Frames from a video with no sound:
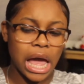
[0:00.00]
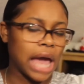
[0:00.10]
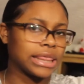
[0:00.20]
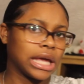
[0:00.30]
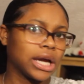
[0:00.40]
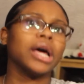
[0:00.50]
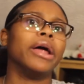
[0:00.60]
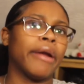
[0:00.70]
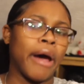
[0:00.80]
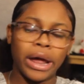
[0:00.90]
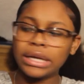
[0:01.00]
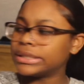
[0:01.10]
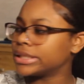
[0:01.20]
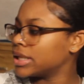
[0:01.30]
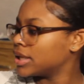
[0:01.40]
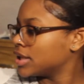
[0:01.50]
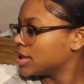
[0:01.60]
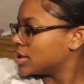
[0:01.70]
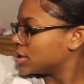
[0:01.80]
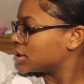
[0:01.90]
I think not.
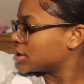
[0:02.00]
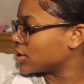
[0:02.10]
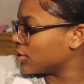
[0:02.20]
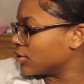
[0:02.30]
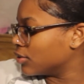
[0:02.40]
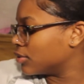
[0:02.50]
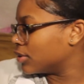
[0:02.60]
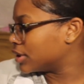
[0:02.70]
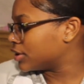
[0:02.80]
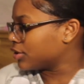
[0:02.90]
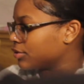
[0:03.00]
So no,